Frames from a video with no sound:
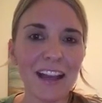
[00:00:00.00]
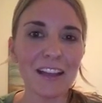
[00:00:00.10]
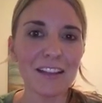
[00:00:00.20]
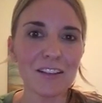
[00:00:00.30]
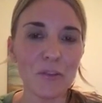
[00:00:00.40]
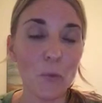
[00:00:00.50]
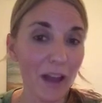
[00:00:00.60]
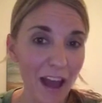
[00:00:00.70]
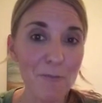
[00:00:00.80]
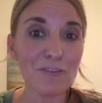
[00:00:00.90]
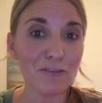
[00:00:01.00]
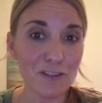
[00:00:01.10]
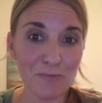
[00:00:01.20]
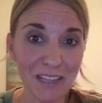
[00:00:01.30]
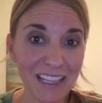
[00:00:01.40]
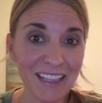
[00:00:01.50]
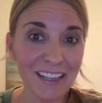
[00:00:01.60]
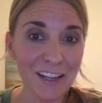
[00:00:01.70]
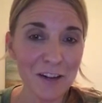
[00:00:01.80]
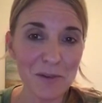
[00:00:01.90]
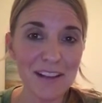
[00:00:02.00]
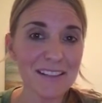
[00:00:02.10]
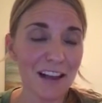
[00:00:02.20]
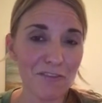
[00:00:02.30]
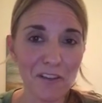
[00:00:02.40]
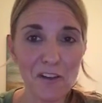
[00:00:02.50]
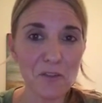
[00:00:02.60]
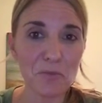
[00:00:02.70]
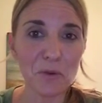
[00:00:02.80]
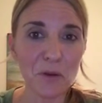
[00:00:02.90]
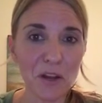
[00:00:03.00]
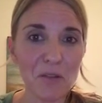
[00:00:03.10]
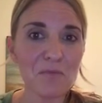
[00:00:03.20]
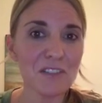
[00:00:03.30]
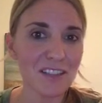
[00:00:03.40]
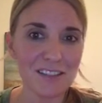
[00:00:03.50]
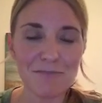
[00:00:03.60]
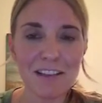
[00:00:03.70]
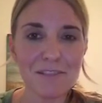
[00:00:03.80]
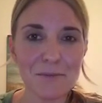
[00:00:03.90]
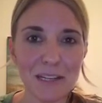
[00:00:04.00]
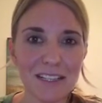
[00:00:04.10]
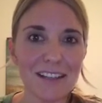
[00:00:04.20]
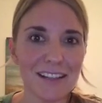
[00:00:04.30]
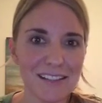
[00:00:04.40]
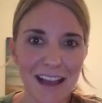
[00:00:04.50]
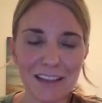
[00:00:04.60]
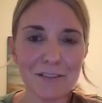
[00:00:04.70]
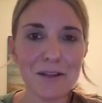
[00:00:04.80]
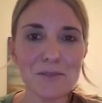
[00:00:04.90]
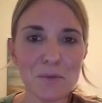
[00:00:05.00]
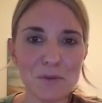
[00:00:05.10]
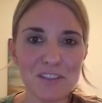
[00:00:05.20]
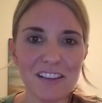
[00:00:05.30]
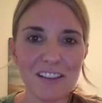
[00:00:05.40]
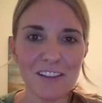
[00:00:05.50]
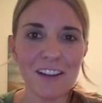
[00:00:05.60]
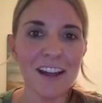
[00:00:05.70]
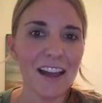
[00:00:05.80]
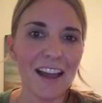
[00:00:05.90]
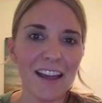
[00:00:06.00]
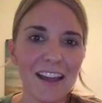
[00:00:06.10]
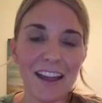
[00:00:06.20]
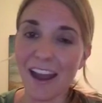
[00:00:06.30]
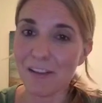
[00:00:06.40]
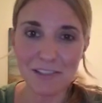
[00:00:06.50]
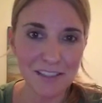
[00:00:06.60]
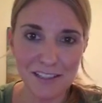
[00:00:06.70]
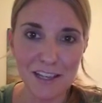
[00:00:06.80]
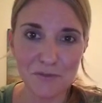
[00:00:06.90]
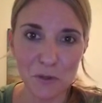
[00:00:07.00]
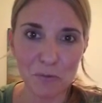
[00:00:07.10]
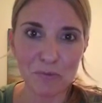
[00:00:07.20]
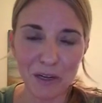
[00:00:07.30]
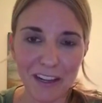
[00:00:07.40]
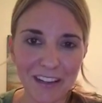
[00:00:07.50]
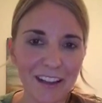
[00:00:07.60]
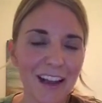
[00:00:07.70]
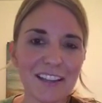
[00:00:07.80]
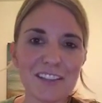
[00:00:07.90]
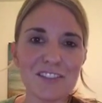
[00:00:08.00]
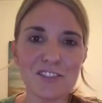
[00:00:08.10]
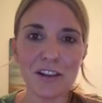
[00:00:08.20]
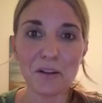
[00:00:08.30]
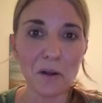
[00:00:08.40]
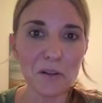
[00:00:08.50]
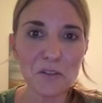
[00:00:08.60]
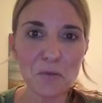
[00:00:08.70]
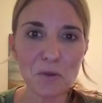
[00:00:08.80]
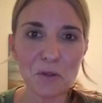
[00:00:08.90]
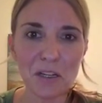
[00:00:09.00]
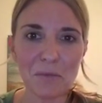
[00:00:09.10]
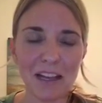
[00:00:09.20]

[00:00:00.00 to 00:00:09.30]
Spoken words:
And what happened for me was I followed the program just the way it was written, exactly what I was supposed to do. And I was successful, period. I didn't try to alter the program.